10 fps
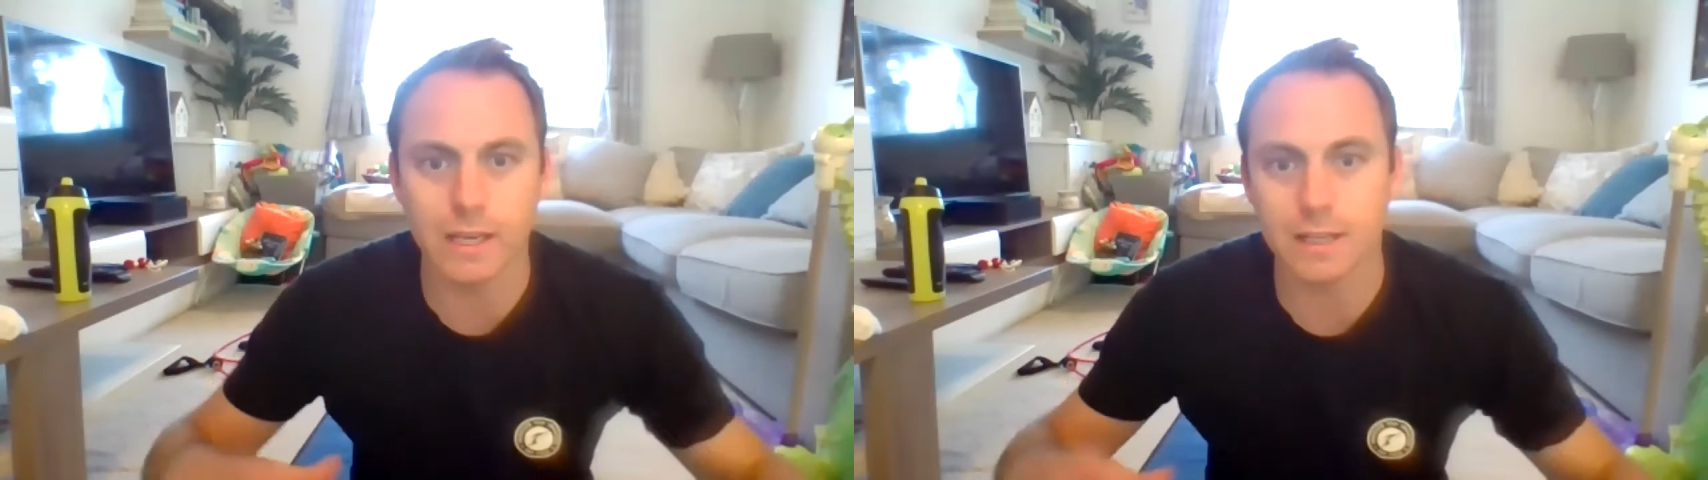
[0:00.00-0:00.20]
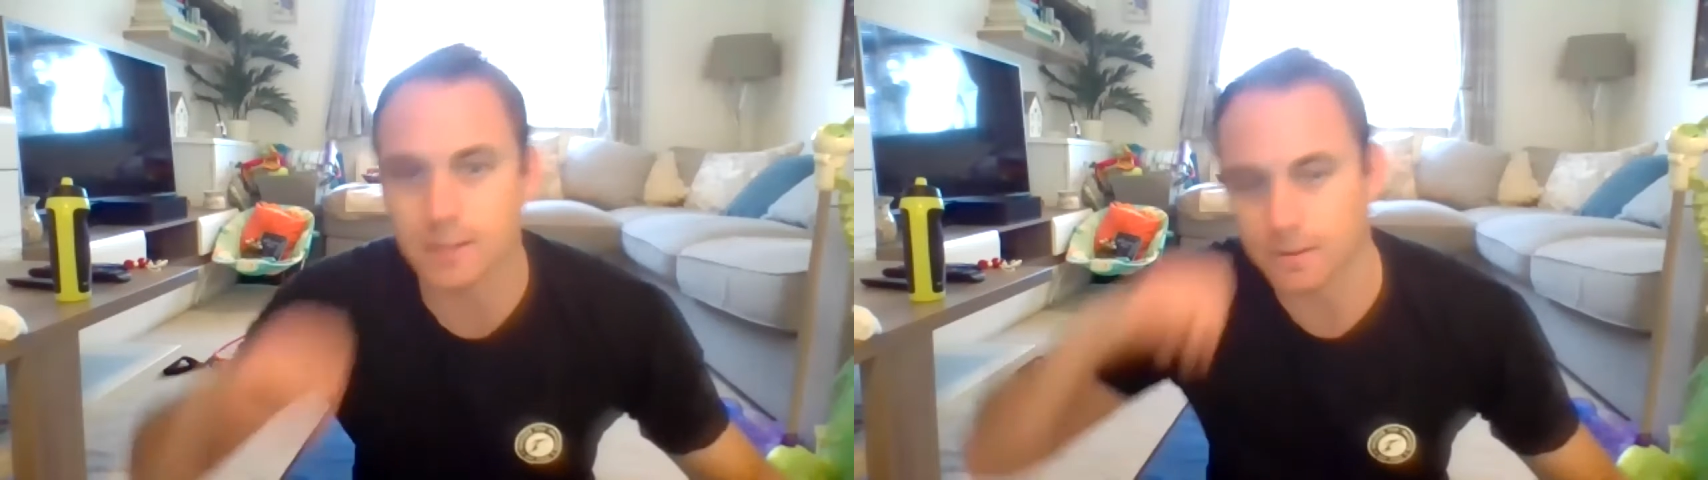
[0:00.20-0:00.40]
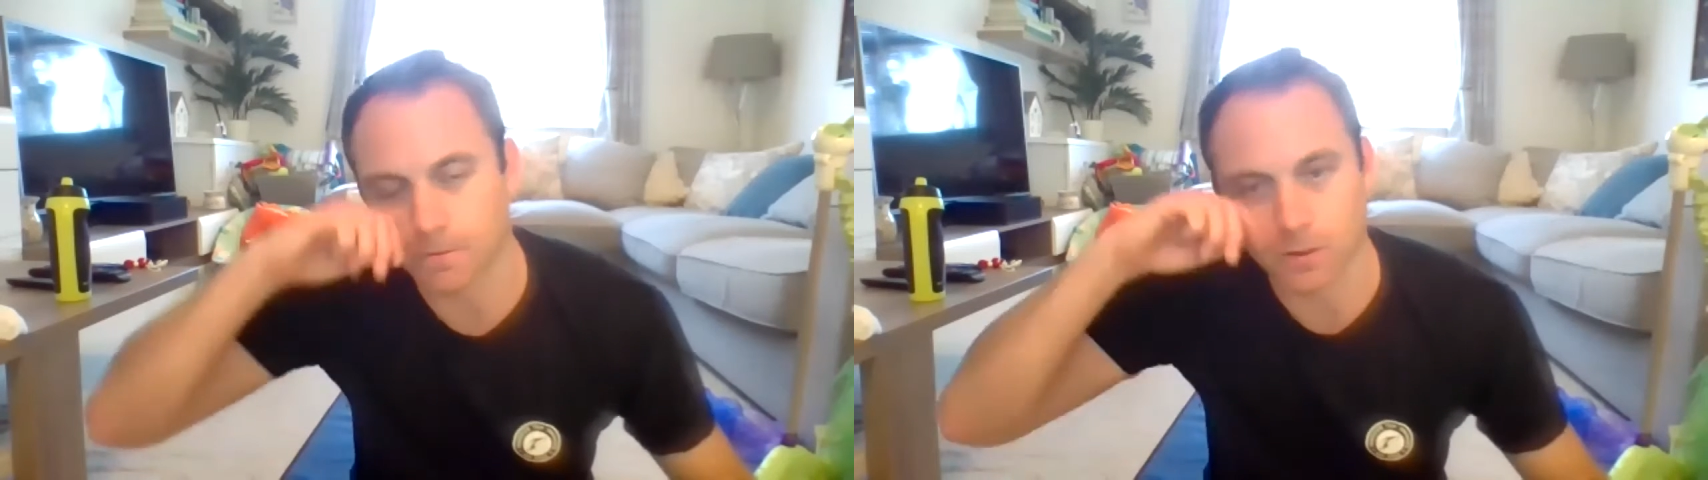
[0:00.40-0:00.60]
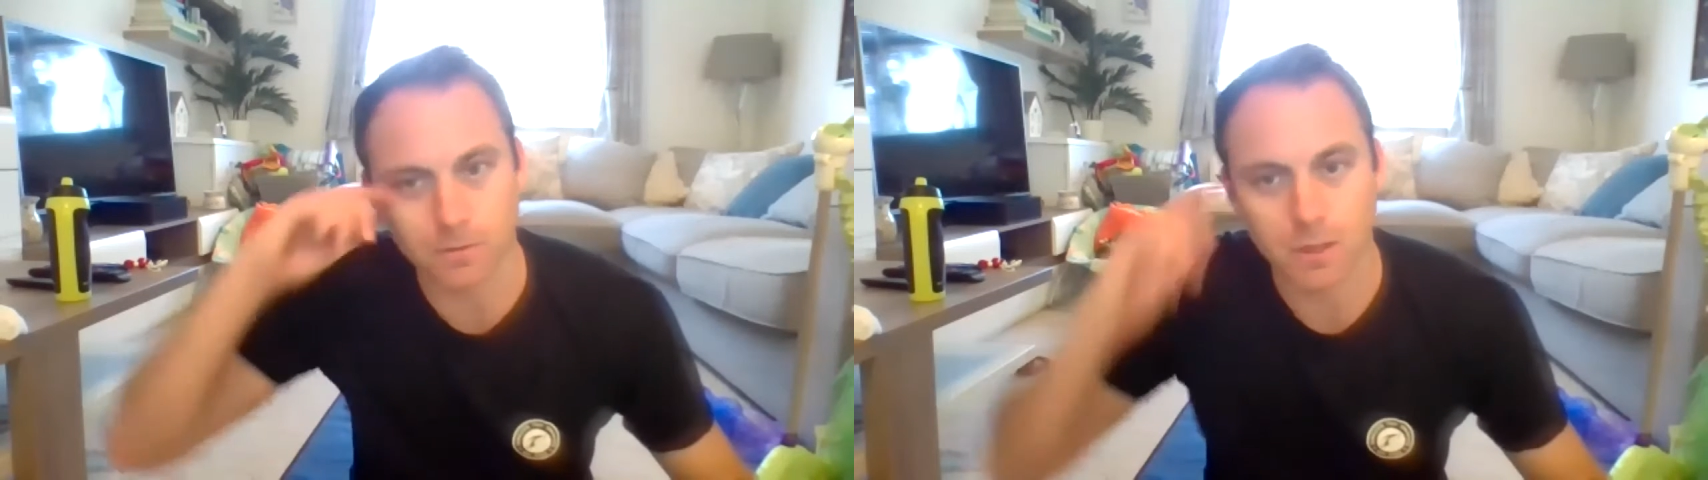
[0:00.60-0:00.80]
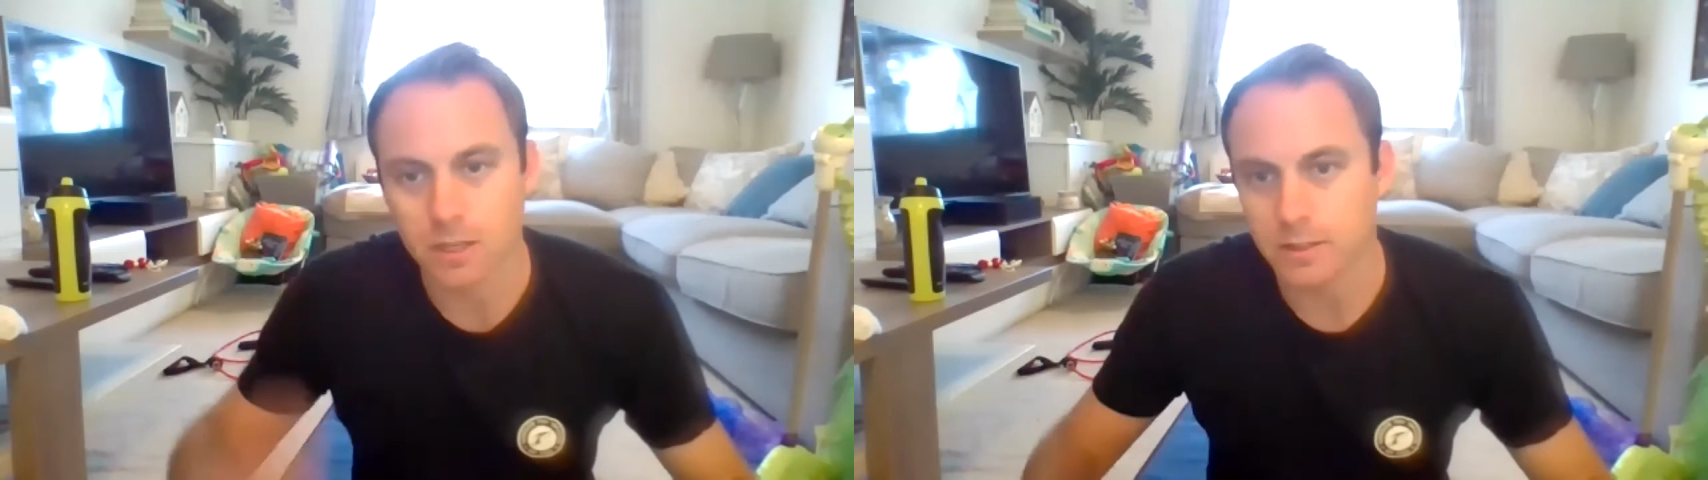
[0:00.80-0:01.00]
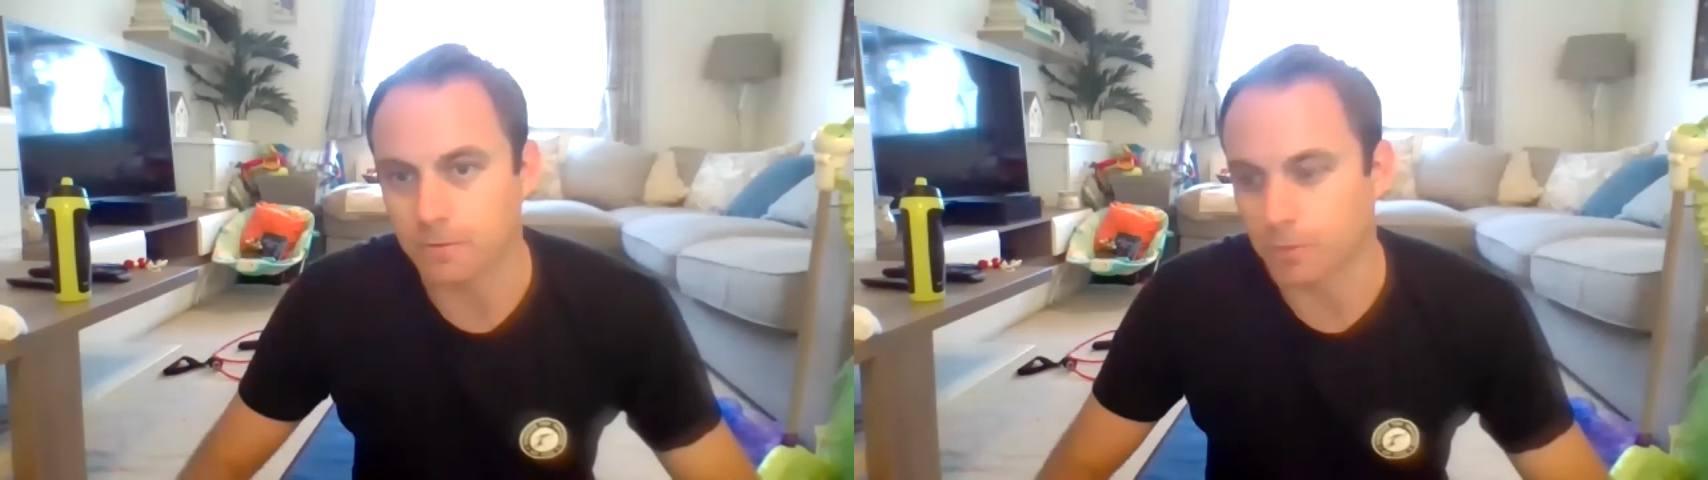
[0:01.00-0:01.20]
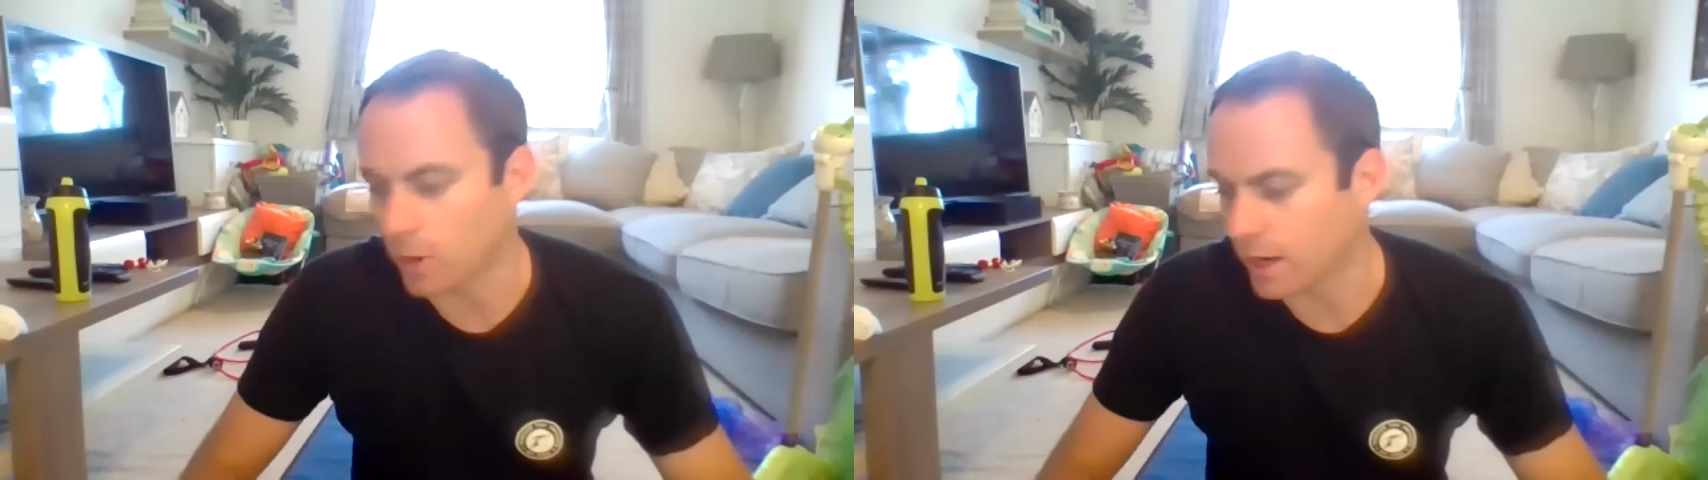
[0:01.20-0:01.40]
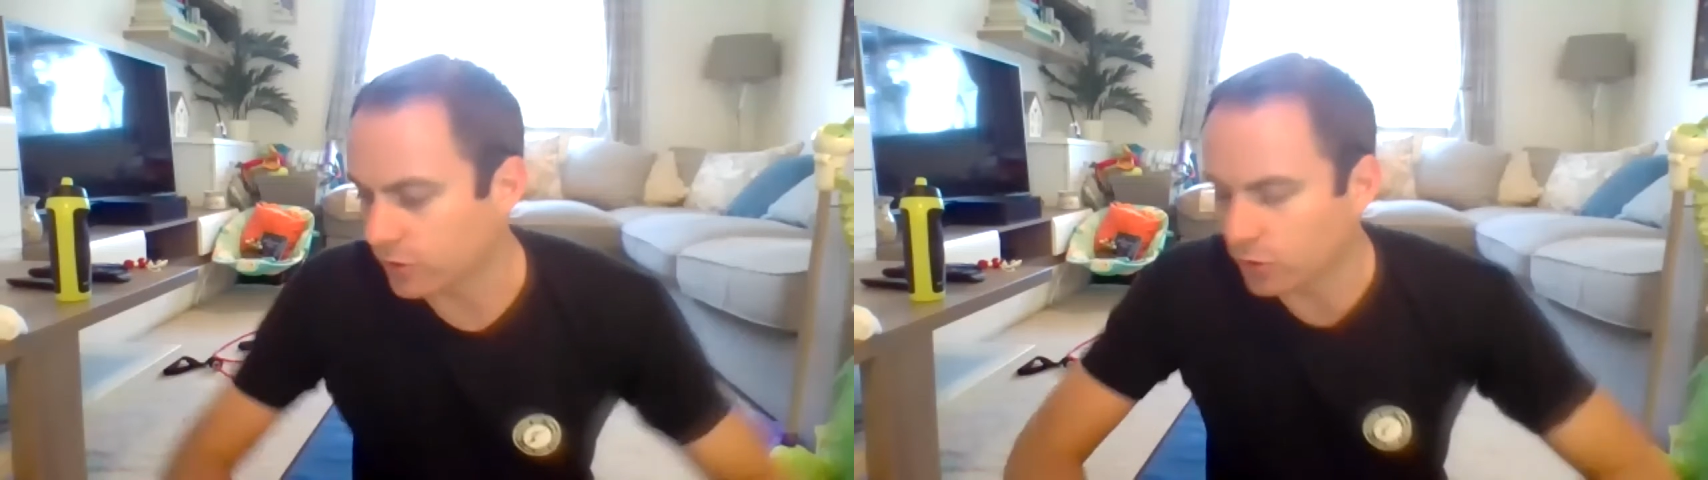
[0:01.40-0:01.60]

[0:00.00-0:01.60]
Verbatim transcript: in different different ways.